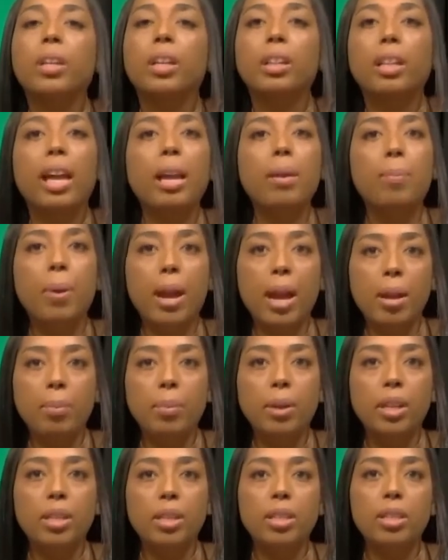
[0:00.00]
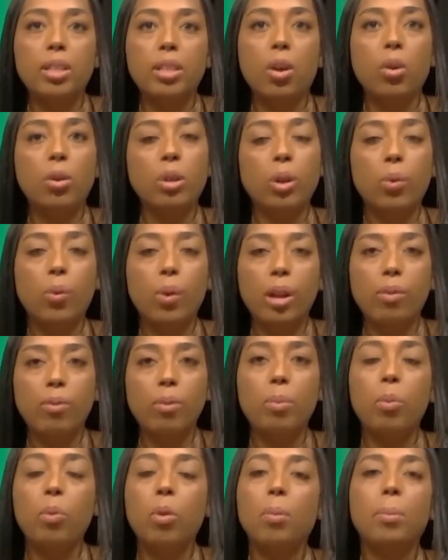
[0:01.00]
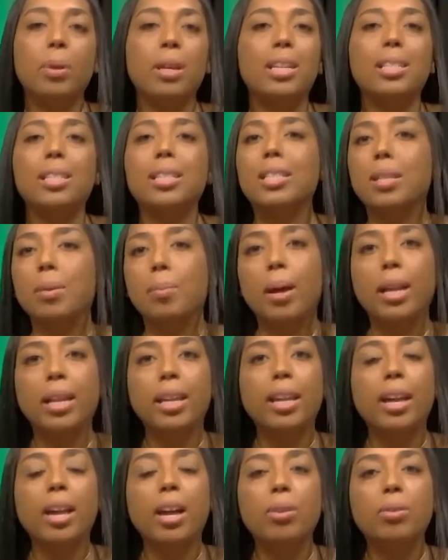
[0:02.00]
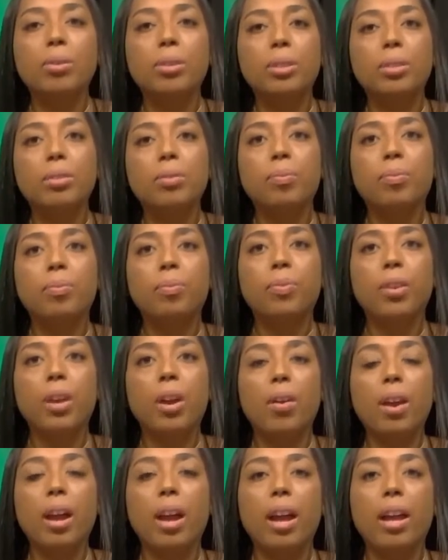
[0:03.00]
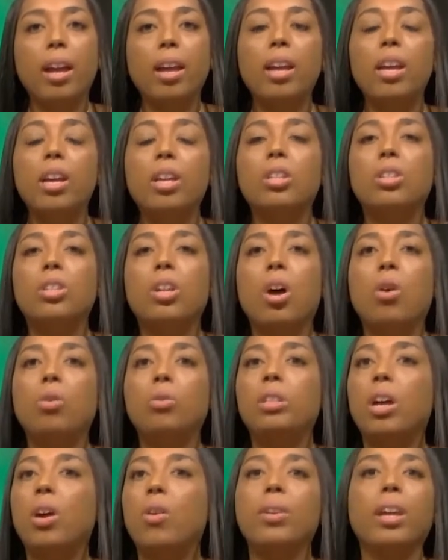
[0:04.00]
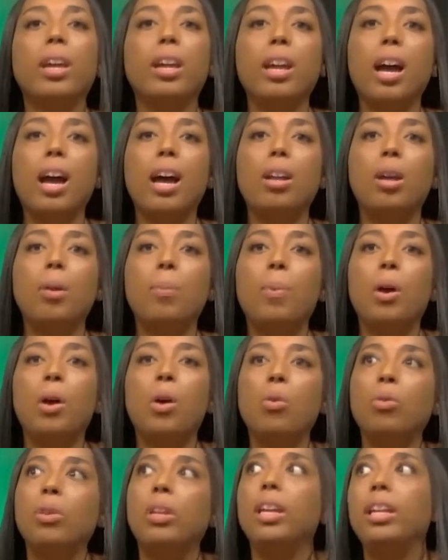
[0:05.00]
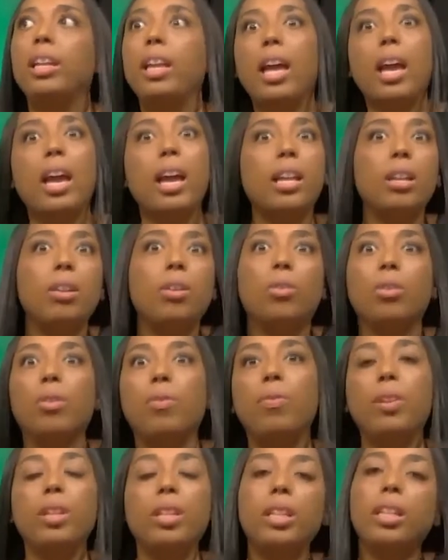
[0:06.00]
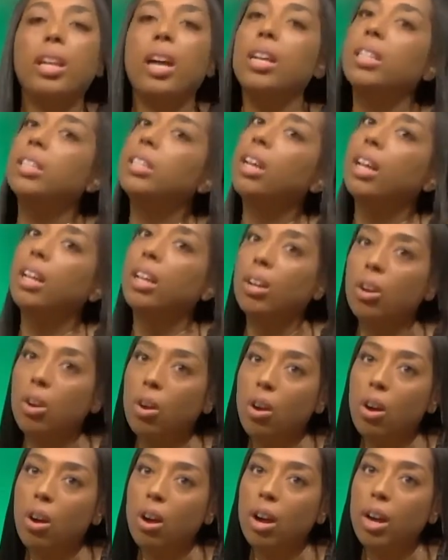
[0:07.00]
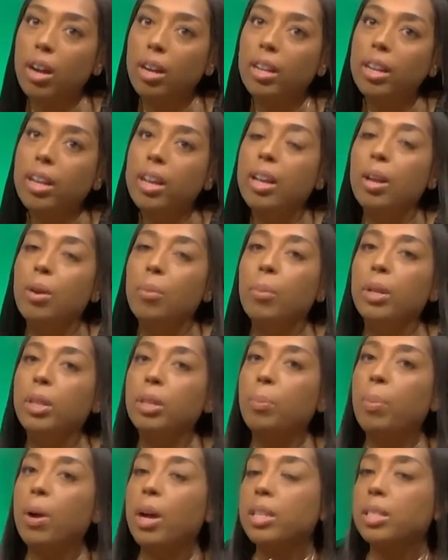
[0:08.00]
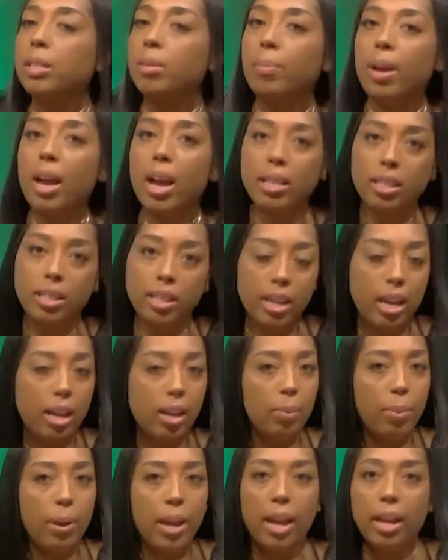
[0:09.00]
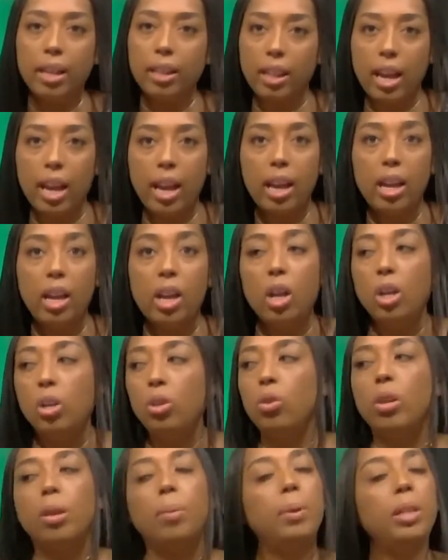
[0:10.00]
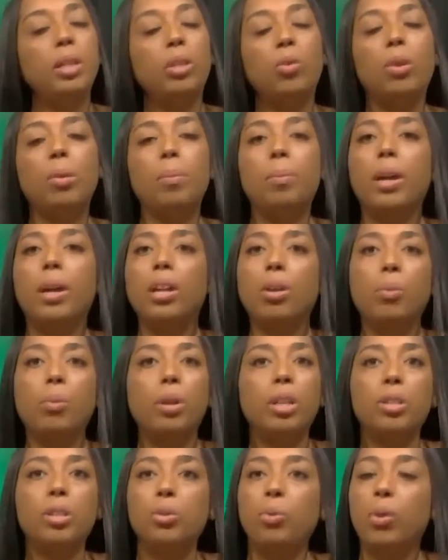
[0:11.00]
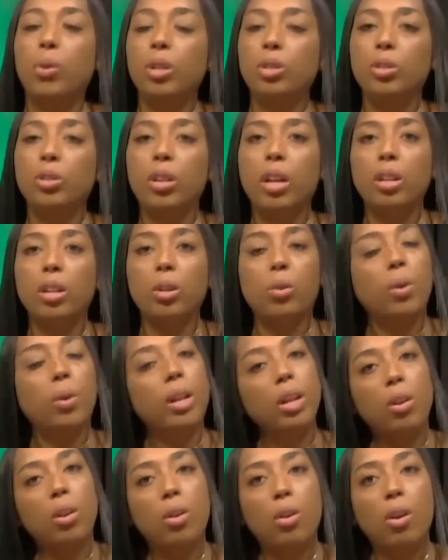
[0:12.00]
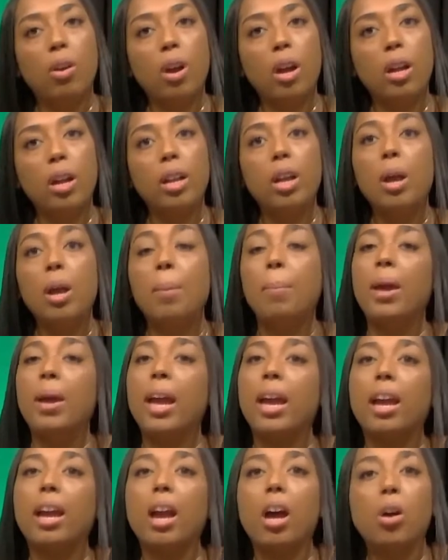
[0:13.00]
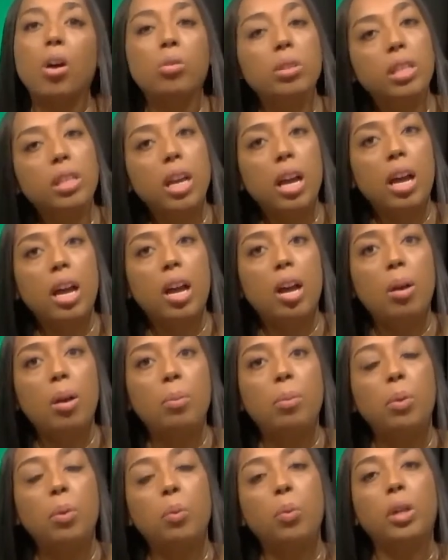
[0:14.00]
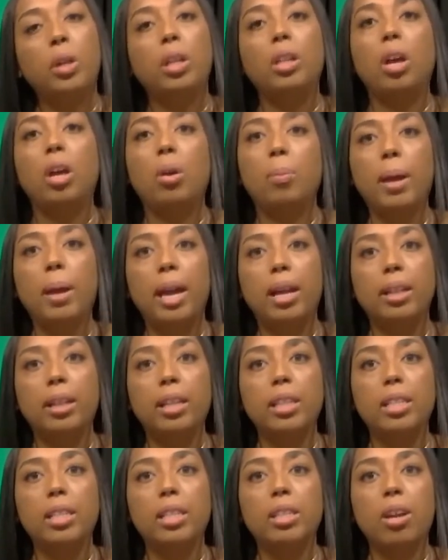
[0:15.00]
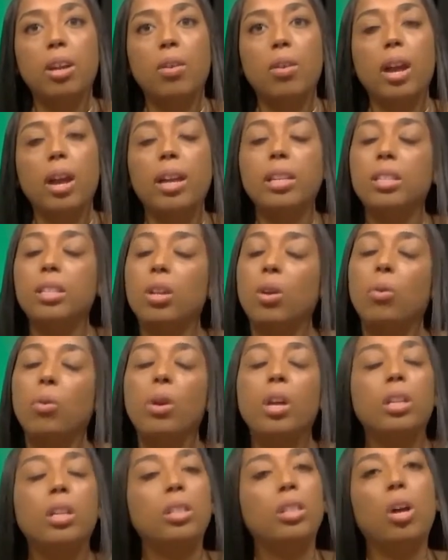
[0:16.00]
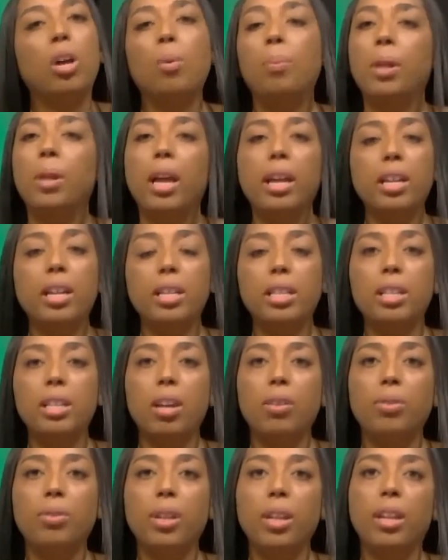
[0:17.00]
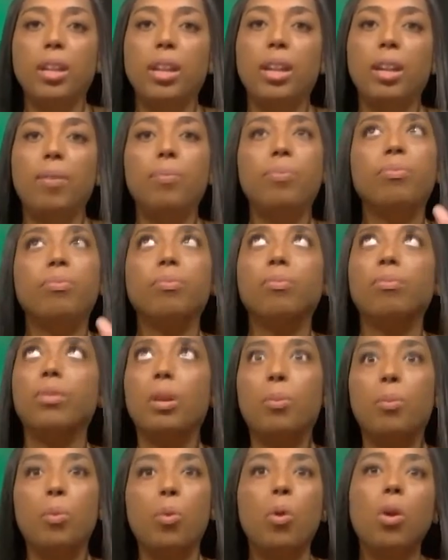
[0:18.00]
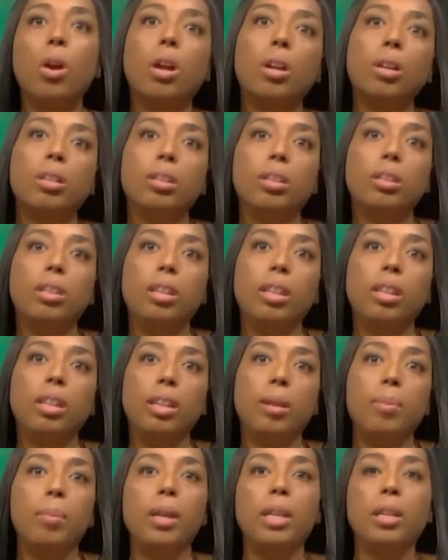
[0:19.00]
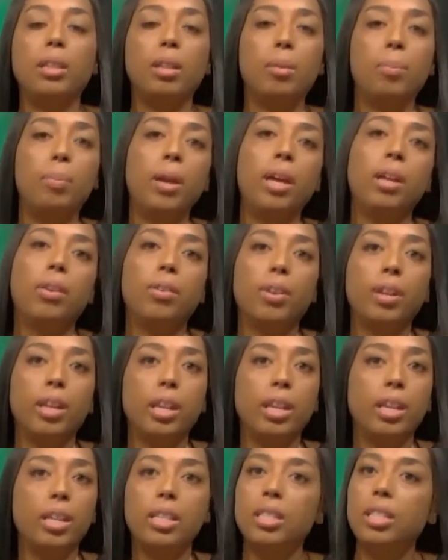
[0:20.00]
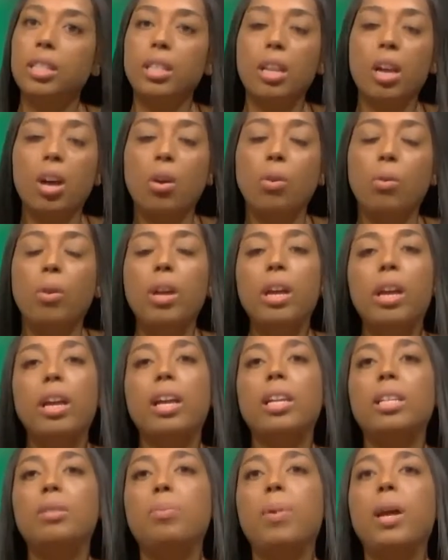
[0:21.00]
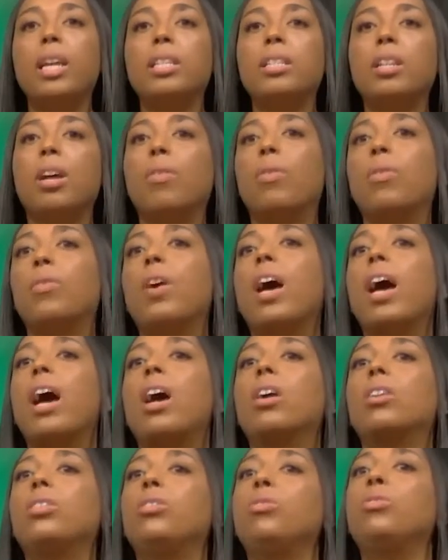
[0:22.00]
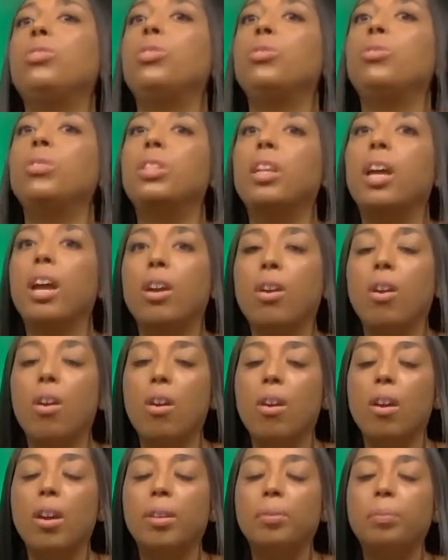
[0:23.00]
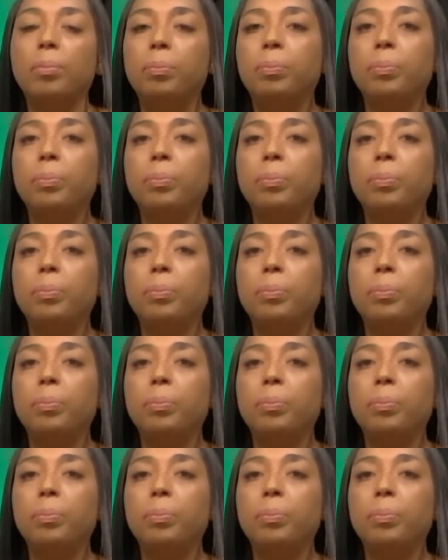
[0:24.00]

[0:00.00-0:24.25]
late payments on your credit report because of somebody else. Okay? So don't get caught up on getting added on a $50,000 card, but the person maxing it out and paying late. You could be doing better with a $200 credit card, paying on time with a low balance. Okay? So don't play yourself thinking the more the limit, the better it is. No, it's based off of how you use that card.